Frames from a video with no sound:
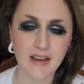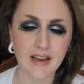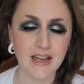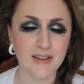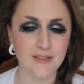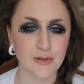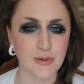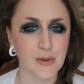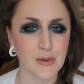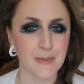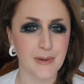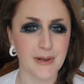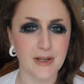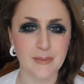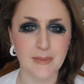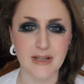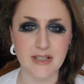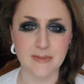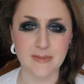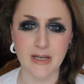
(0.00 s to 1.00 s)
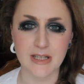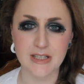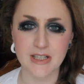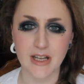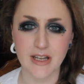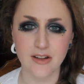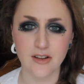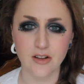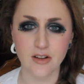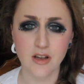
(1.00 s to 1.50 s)
Hi everyone, welcome back to my
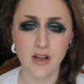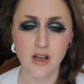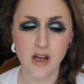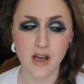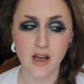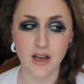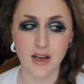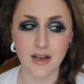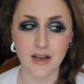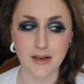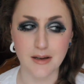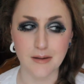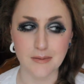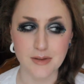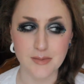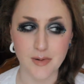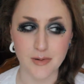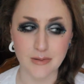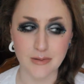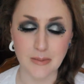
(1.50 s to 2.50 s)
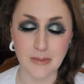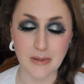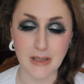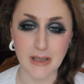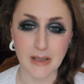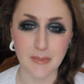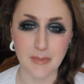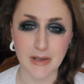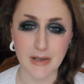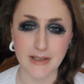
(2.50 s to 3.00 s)
channel. Um, it's
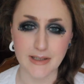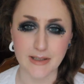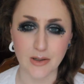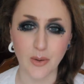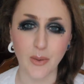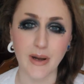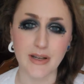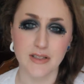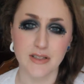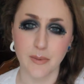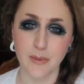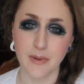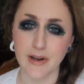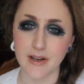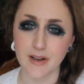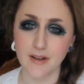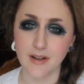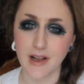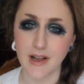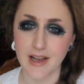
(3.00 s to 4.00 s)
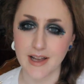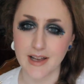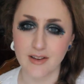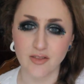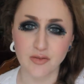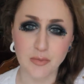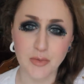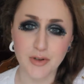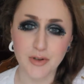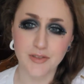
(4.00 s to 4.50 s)
probably been quite a while. I
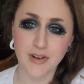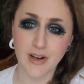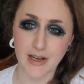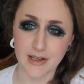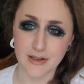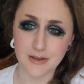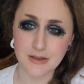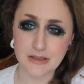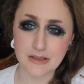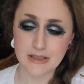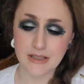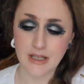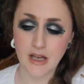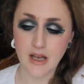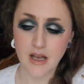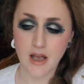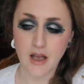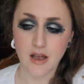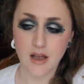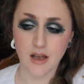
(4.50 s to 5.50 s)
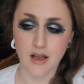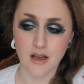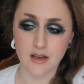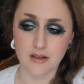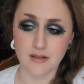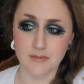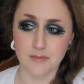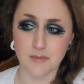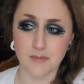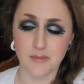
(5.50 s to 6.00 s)
have moved house,
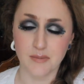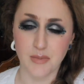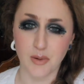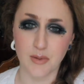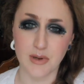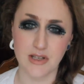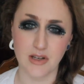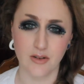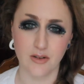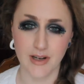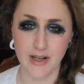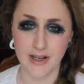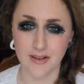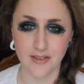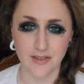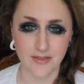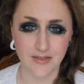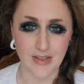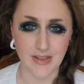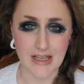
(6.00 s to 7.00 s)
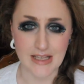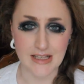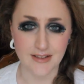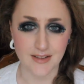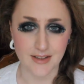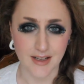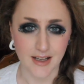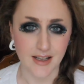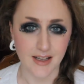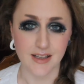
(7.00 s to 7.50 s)
um, but we don't have the
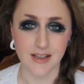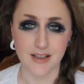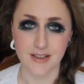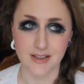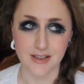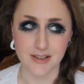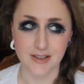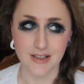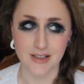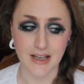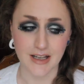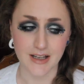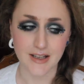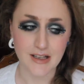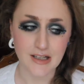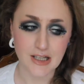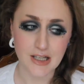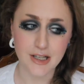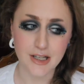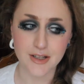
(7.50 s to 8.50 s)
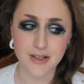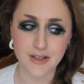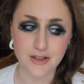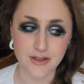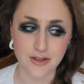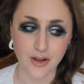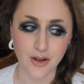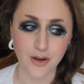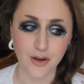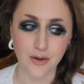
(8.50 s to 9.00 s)
internet here just yet,
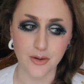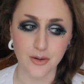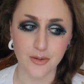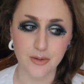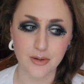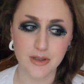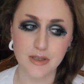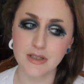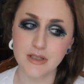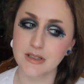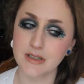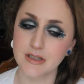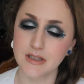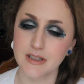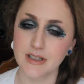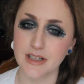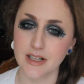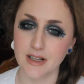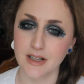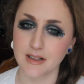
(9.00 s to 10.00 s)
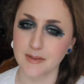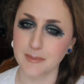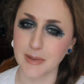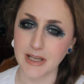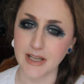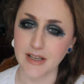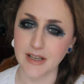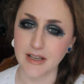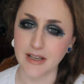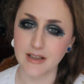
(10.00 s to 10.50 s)
so it'll
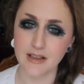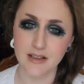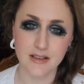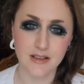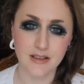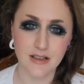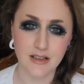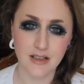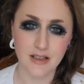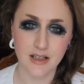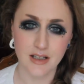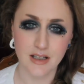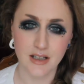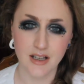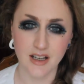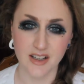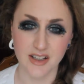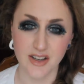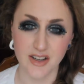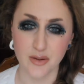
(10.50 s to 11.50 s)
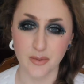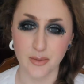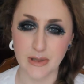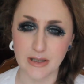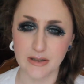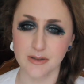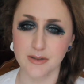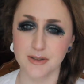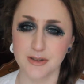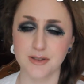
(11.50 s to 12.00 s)
be another
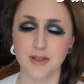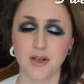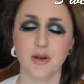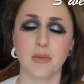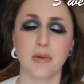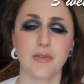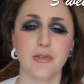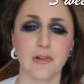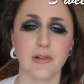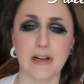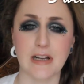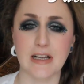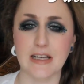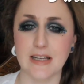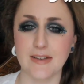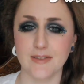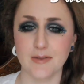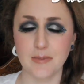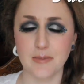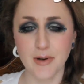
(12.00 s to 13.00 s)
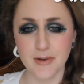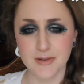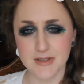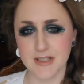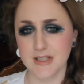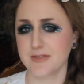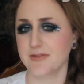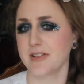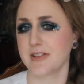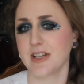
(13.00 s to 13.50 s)
week or so before I can even post
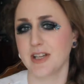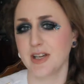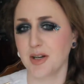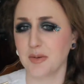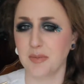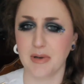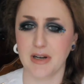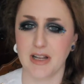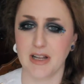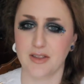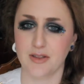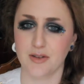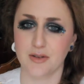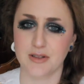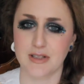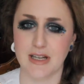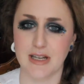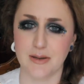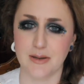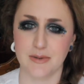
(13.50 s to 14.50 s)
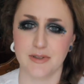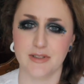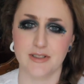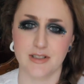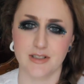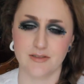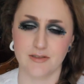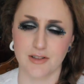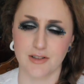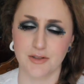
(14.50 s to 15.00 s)
this video, but I thought I would
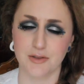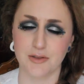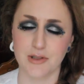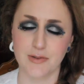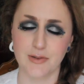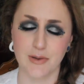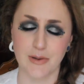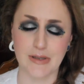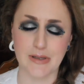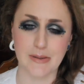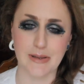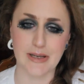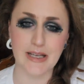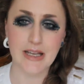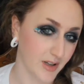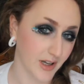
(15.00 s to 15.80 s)
just record a few anyway.